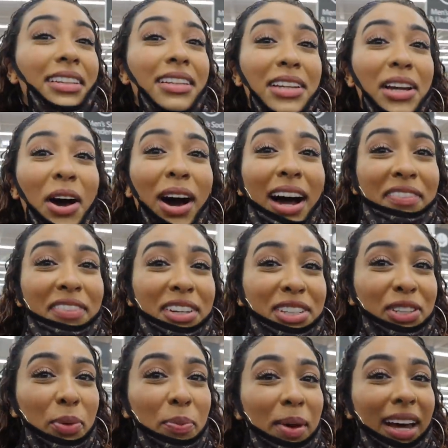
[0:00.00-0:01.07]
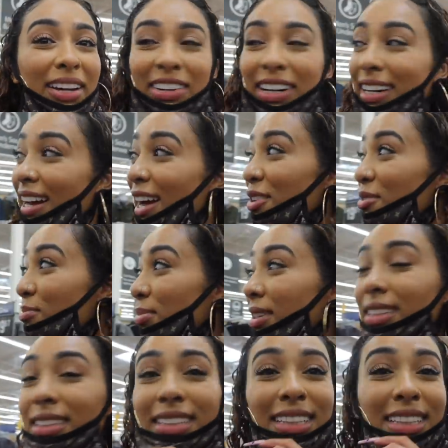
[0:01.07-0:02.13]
Yo, I feel so bad right now, but